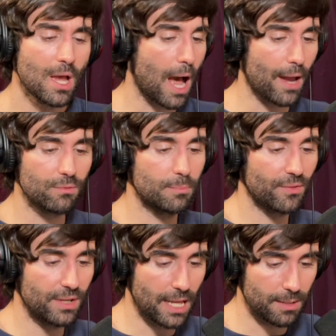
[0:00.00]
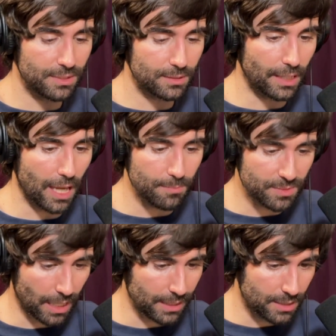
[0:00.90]
I remember the games,
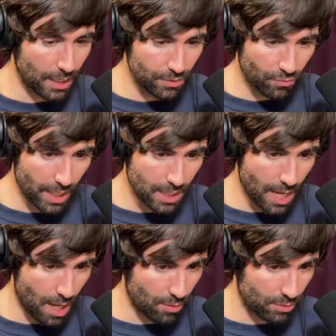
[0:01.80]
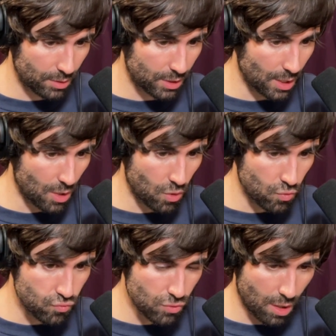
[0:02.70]
but I can tell you right now.
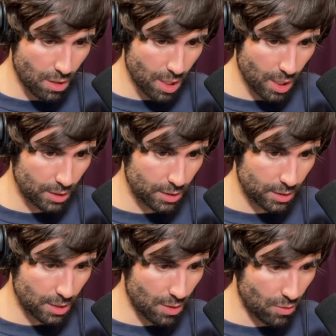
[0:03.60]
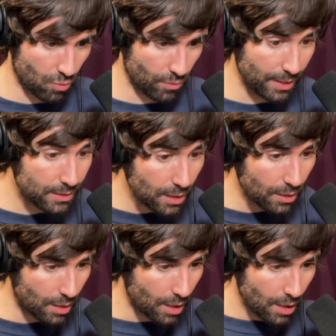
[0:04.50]
So all right. So this
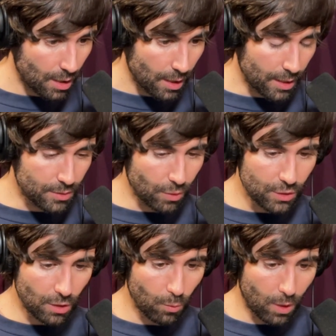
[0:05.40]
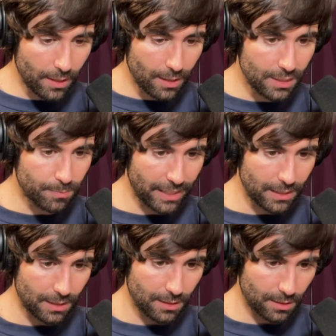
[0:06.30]
year in 2021, he's
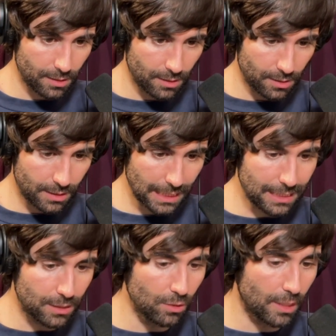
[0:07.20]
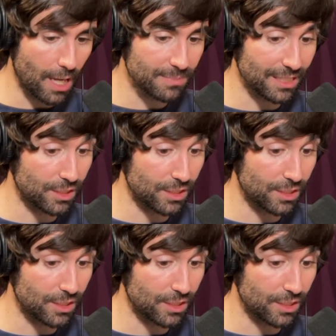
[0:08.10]
played 62 games and